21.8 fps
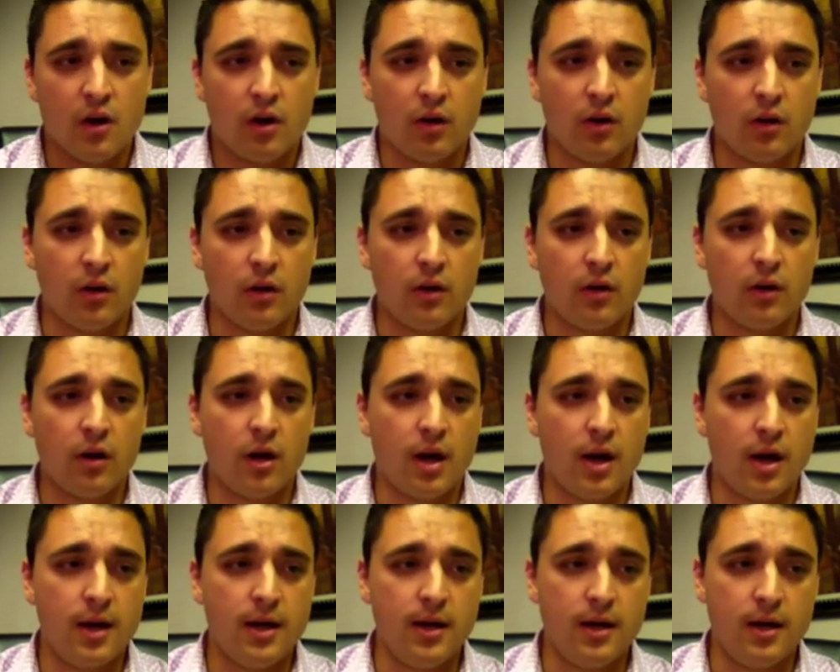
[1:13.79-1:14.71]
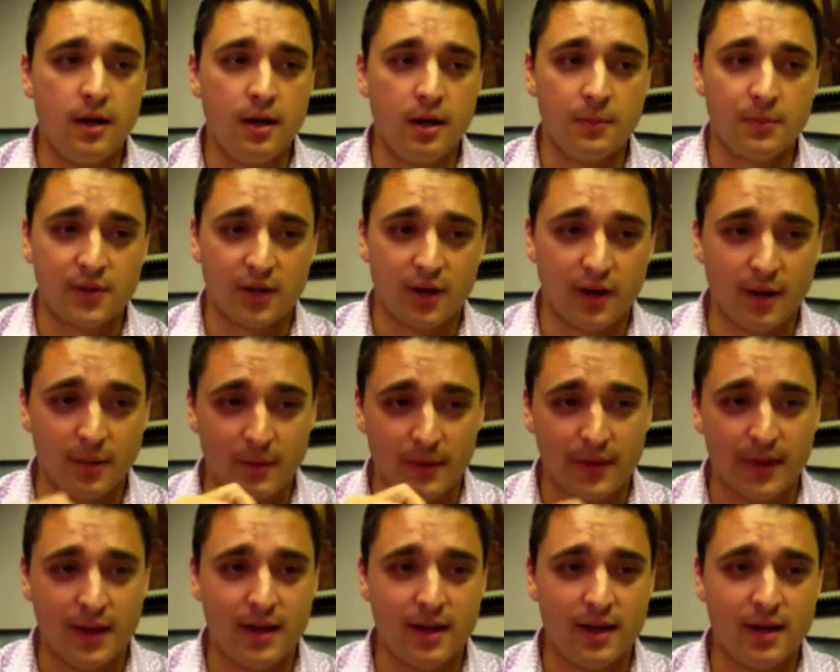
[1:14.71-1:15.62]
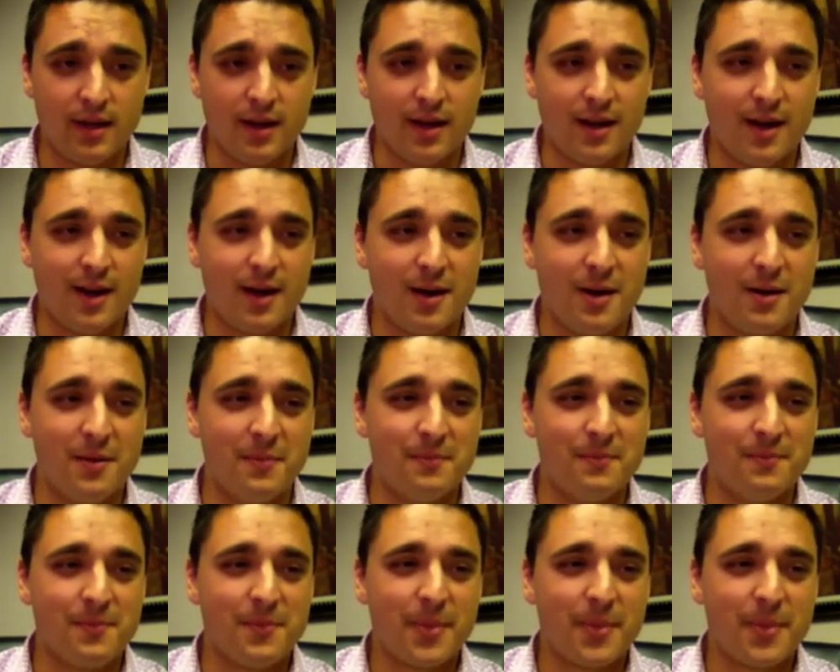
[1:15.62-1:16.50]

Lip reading: I'm sorry about that.